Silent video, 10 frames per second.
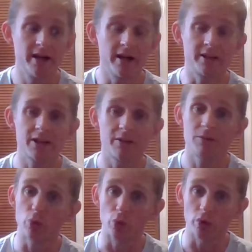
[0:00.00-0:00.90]
it's going to
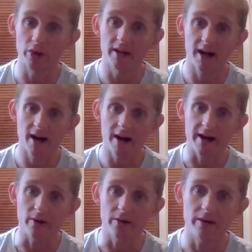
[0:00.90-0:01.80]
be really hot
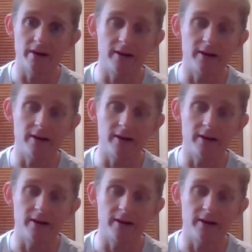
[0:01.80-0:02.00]
out.